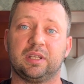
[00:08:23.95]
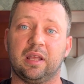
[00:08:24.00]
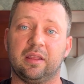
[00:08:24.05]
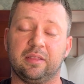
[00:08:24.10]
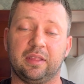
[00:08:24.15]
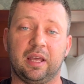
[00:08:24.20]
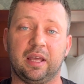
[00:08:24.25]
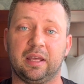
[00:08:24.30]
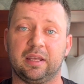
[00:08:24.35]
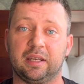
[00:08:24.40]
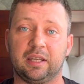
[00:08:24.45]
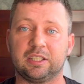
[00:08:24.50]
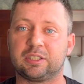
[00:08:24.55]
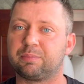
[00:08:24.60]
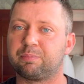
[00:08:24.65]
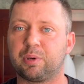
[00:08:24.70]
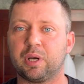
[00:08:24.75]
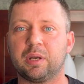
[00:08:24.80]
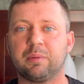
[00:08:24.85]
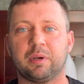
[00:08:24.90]
and then it's
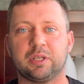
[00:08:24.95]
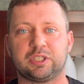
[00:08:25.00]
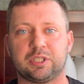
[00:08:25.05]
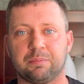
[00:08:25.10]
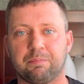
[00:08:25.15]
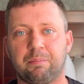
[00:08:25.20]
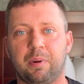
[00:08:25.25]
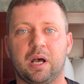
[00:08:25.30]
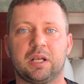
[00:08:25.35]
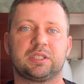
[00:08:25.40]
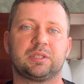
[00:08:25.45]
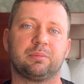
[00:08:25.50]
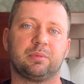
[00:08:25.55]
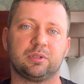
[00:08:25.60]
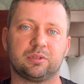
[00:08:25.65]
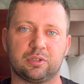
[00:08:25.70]
pretty much impossible